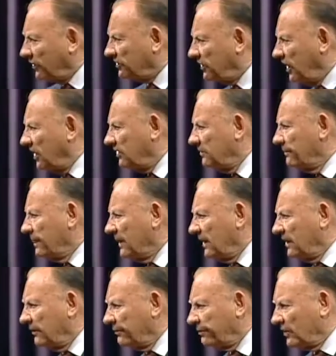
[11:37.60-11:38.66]
what God
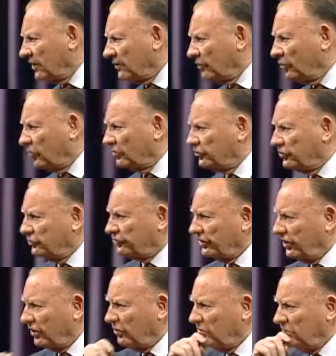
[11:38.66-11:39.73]
wants you to
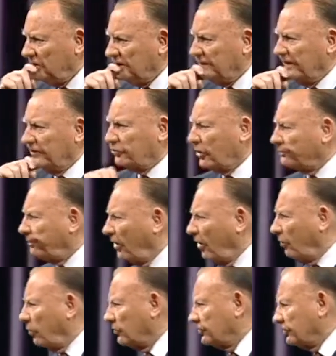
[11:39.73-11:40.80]
know. It's what
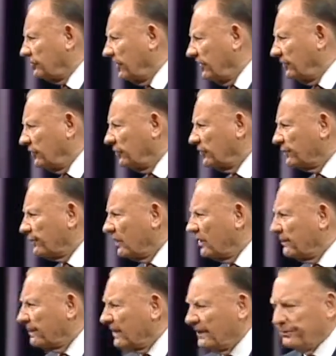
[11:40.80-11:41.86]
Paul wants to tell you.
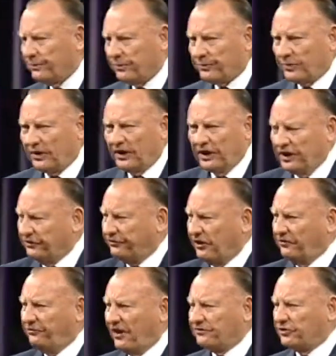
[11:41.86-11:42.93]

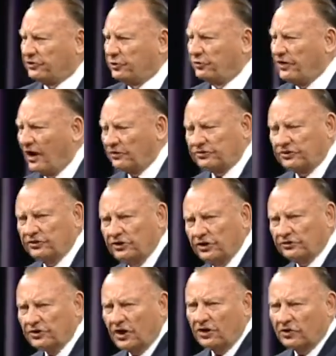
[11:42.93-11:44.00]
If after 2,000
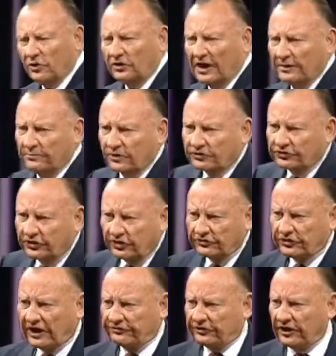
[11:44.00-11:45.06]
years you name your sons
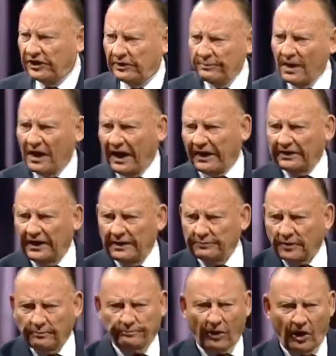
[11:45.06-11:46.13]
after him and name
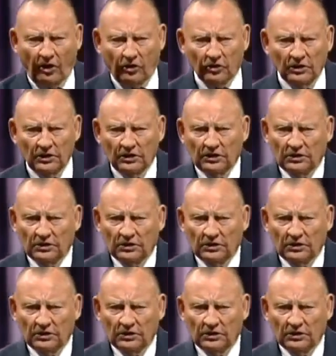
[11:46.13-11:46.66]
them Paul,